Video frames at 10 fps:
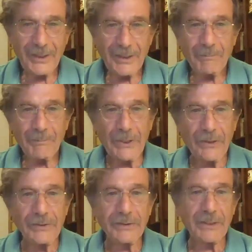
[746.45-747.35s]

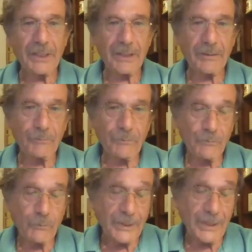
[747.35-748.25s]
Because
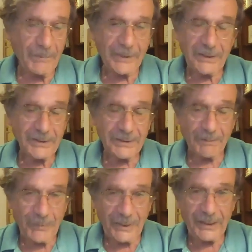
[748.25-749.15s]
what happened
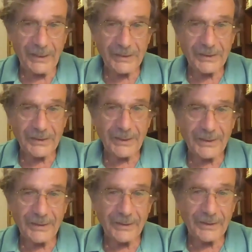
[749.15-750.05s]
simply is that
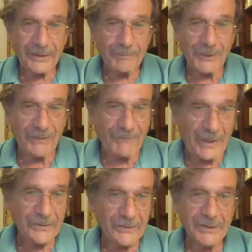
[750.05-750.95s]

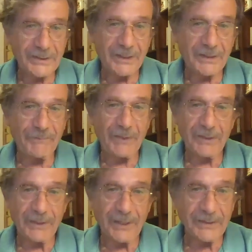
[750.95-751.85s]
p-values in significant
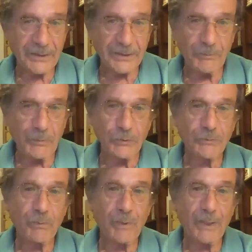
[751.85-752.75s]
tests are the most
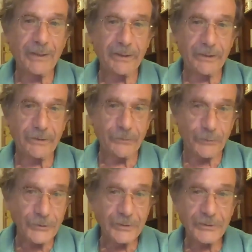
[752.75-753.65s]
widely used.
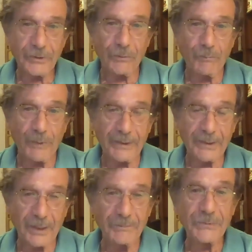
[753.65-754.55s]
So when it
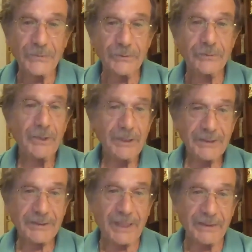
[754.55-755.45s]
comes to
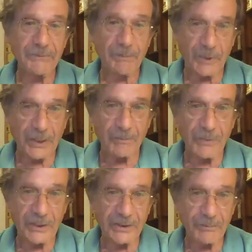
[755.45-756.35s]
study
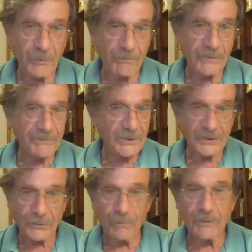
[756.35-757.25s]
replicability problems, it's
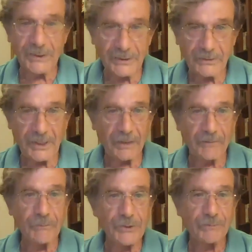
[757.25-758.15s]
always in the
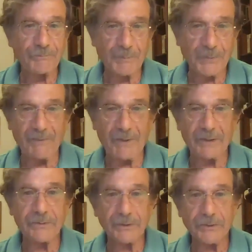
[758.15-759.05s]
language of
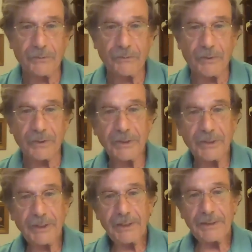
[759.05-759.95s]
p-values and so on.
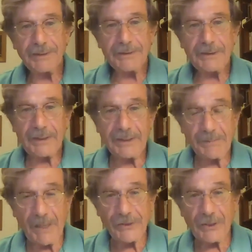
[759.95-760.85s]
And
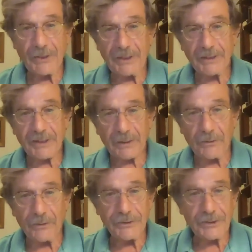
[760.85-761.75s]
especially in
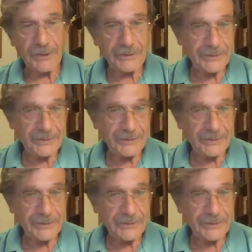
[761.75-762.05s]
psychology,